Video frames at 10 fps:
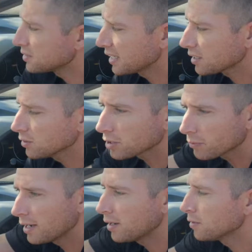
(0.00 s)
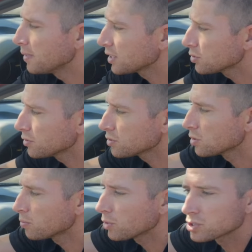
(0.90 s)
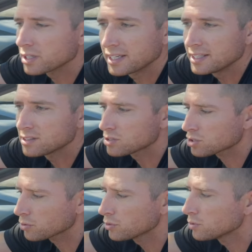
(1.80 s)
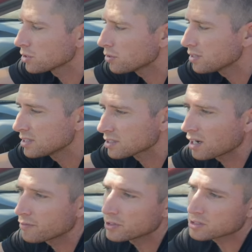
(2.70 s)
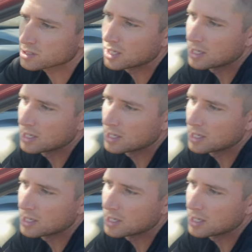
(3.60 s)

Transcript: Take a look around, make sure there's no more hidden screws under these covers.